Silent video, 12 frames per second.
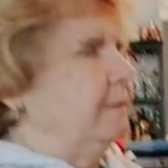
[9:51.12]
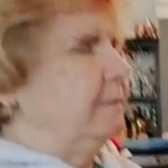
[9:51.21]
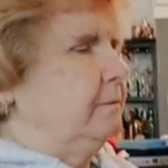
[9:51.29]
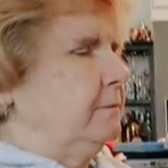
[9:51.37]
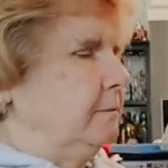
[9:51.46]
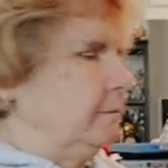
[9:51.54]

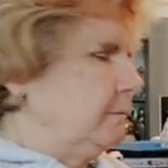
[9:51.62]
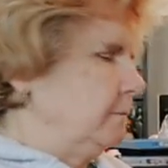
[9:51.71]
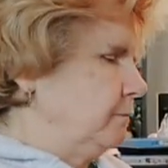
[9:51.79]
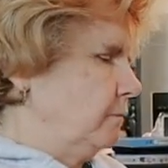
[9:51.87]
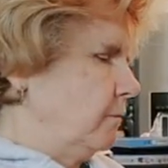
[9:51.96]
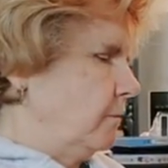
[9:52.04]
Let's go have
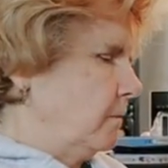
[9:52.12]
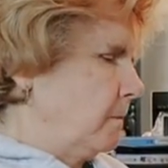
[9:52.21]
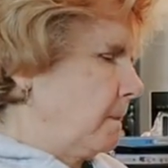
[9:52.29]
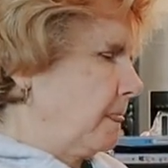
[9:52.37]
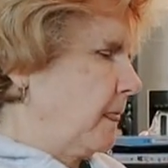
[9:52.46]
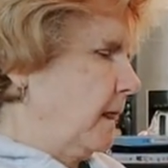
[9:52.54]
Sherry's and
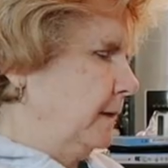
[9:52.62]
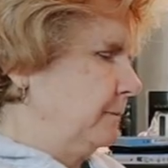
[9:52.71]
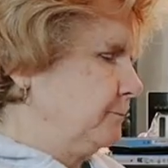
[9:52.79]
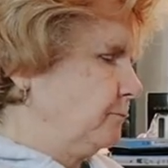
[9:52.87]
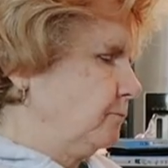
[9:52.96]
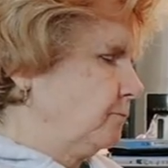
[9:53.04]
Valerie's
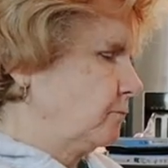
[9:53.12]
pins in.